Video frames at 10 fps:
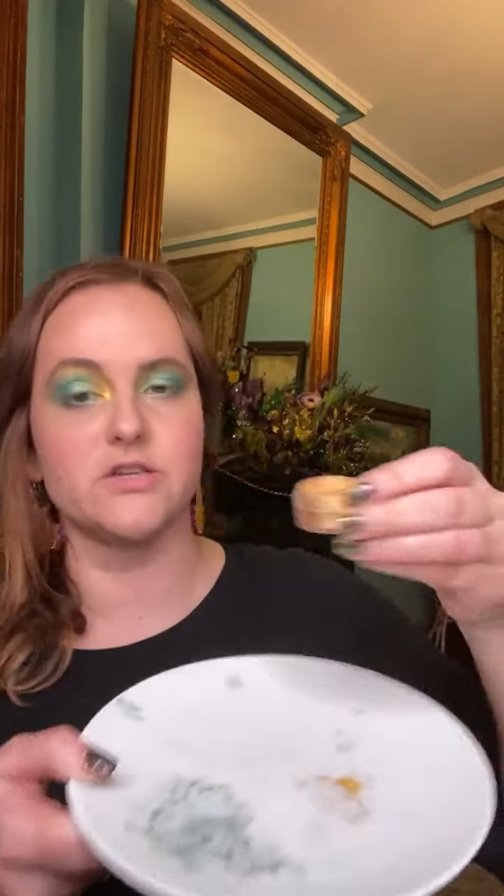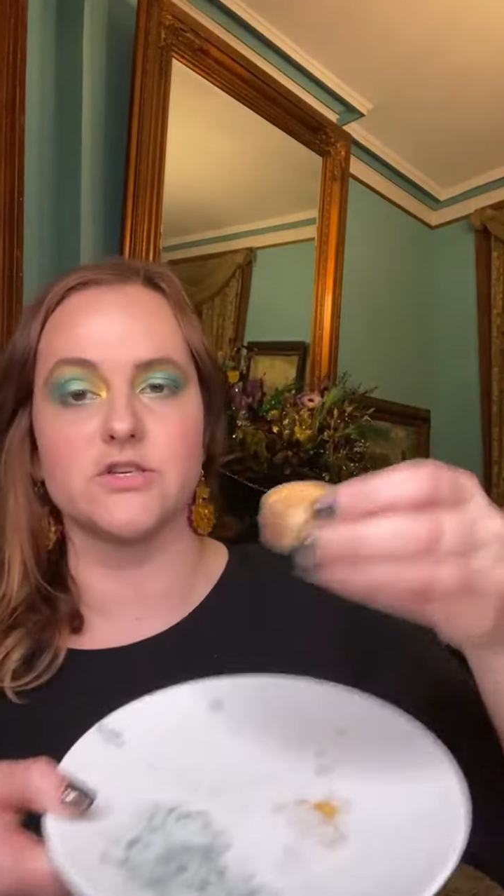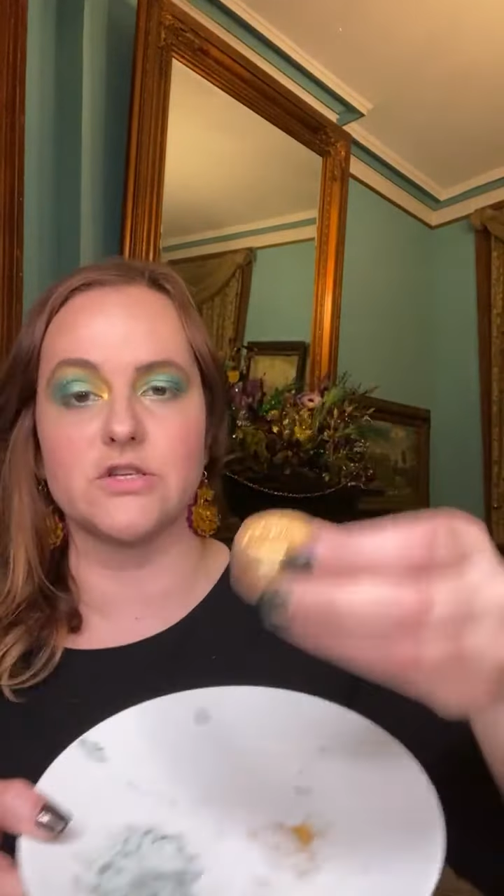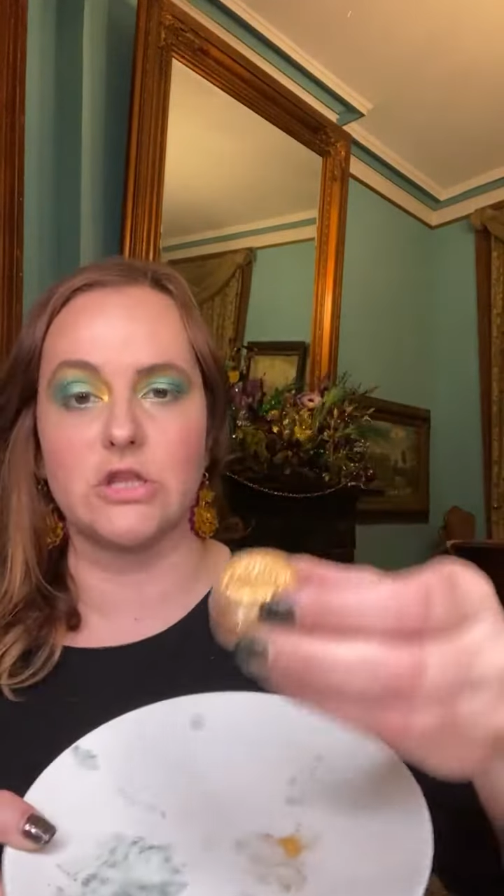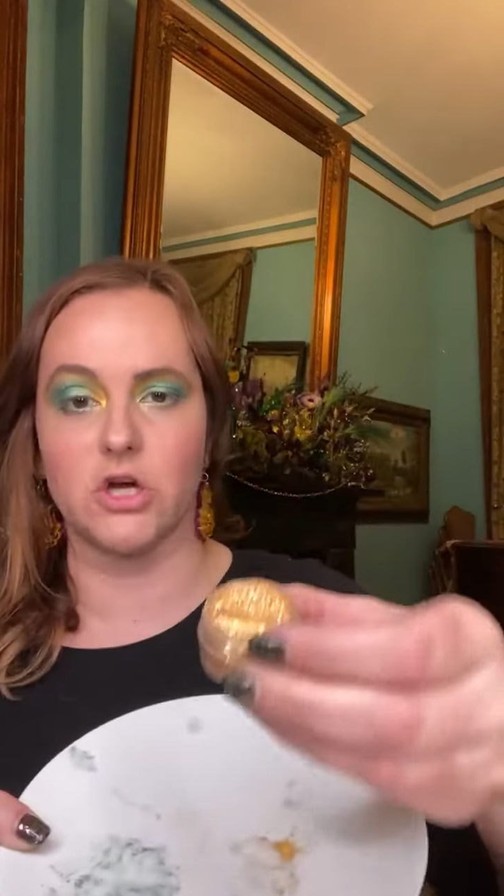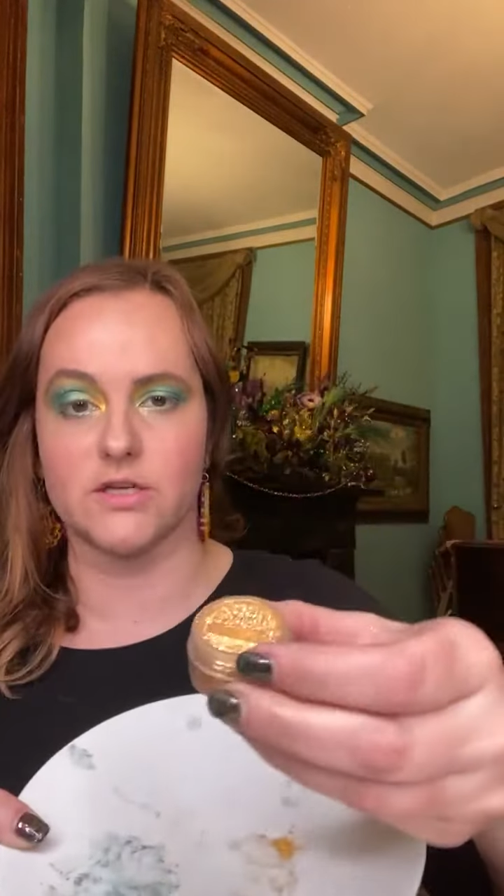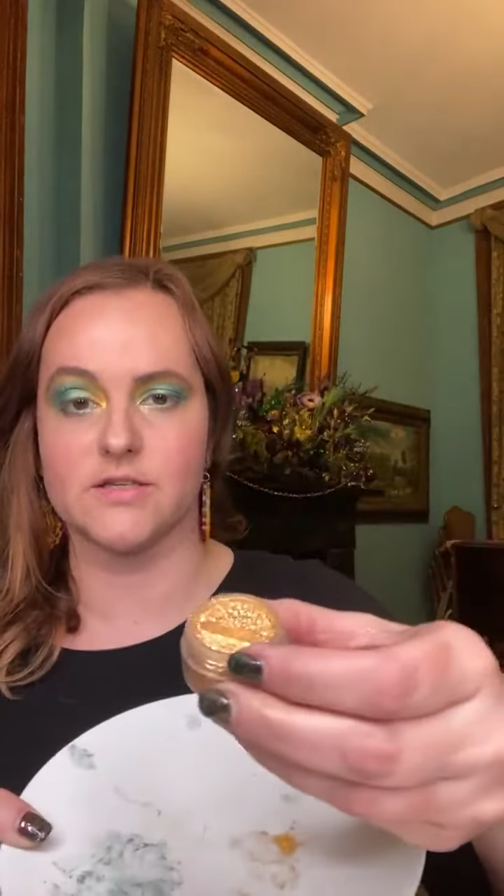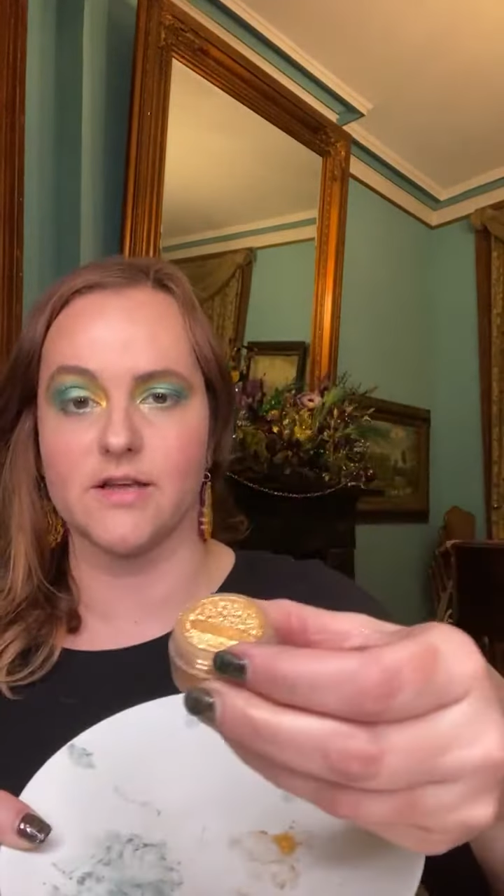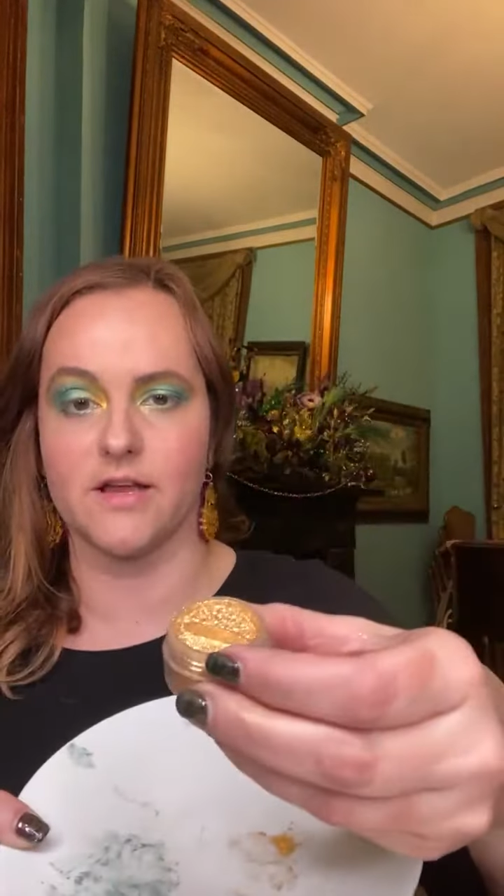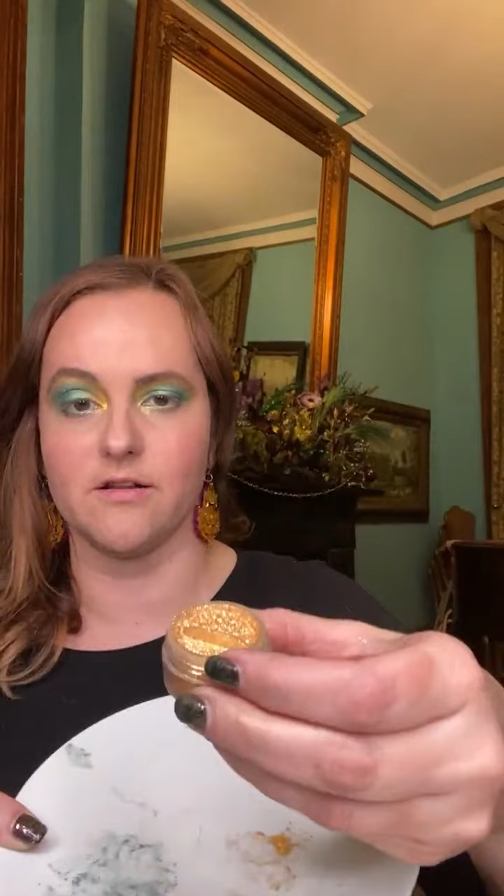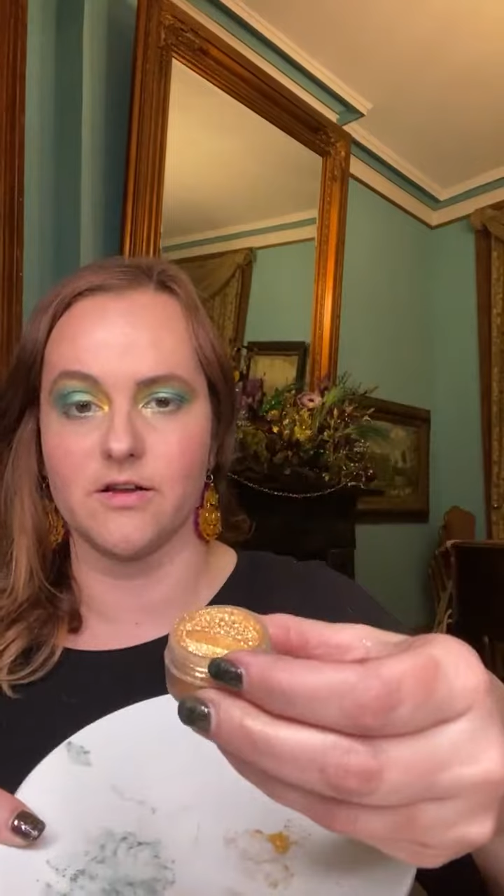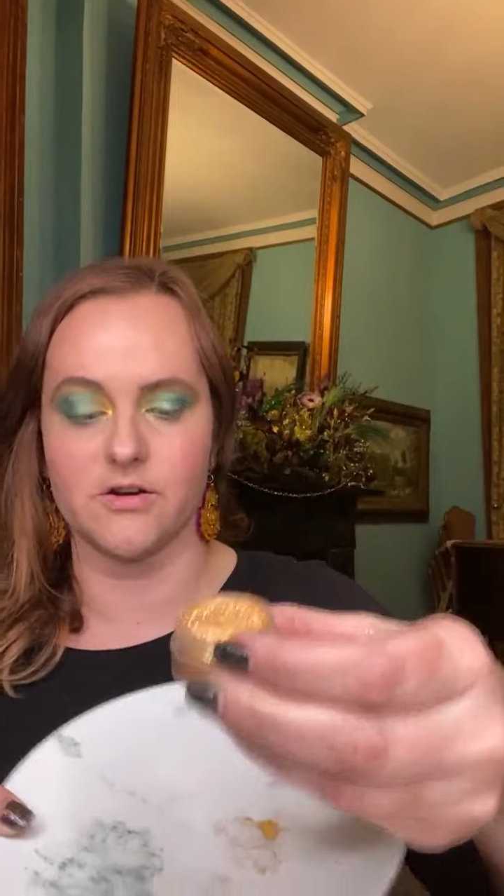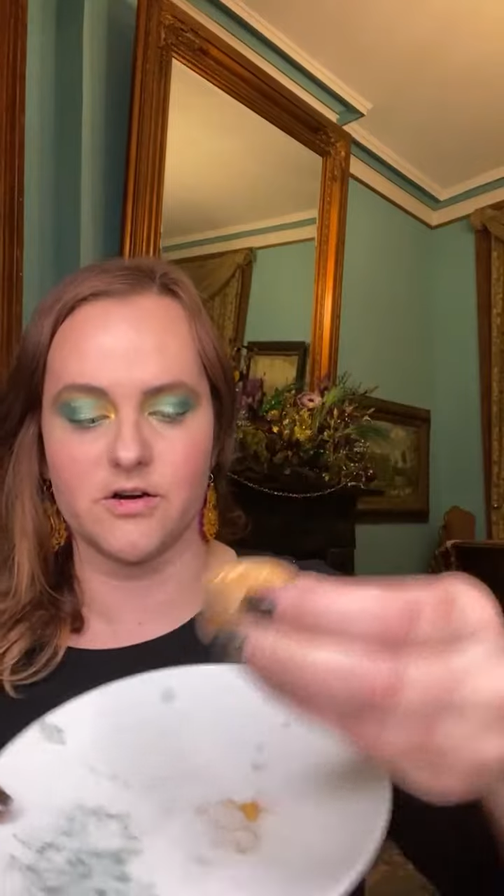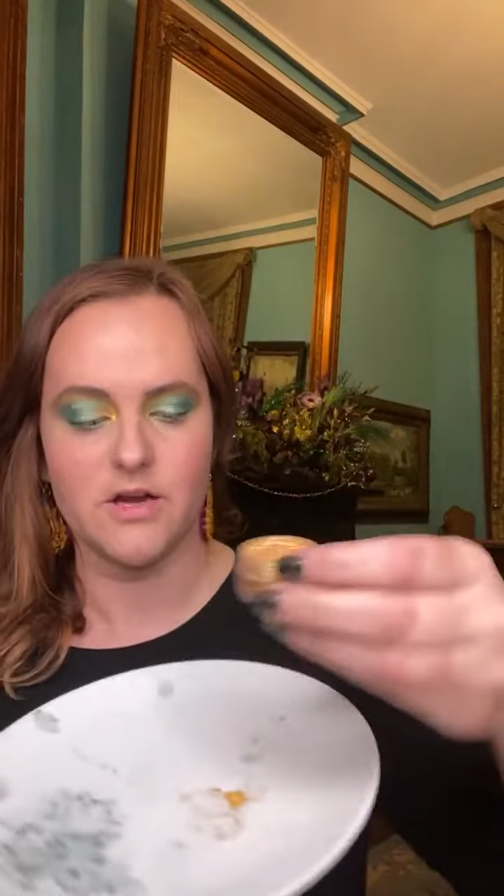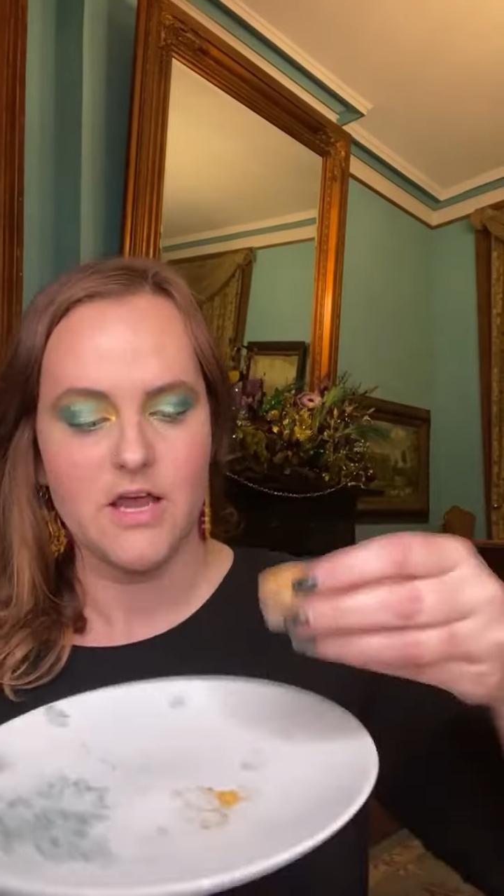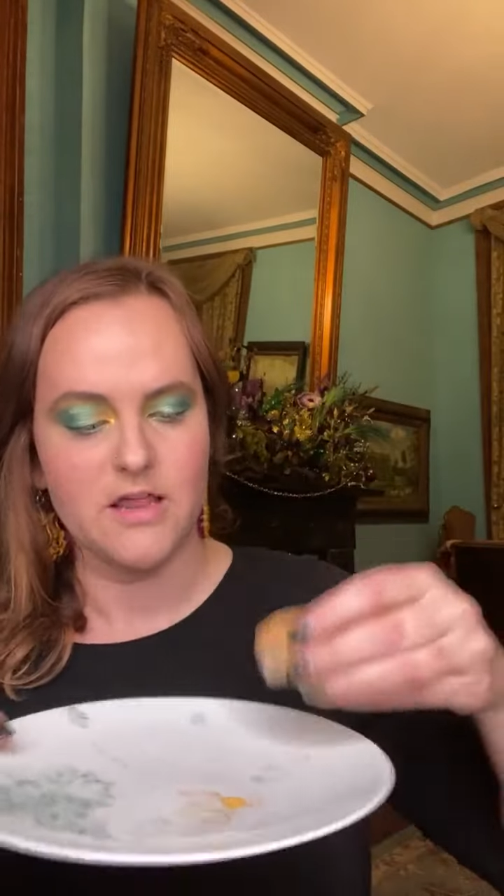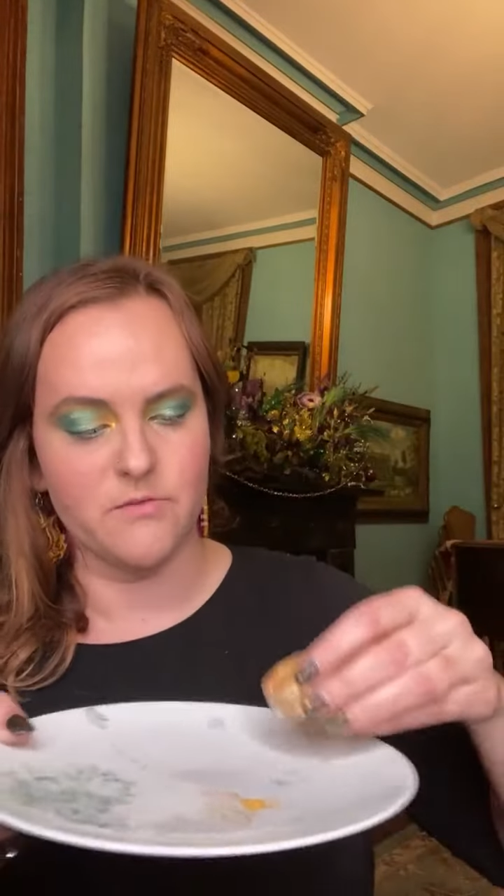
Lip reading: It just looks like glitter.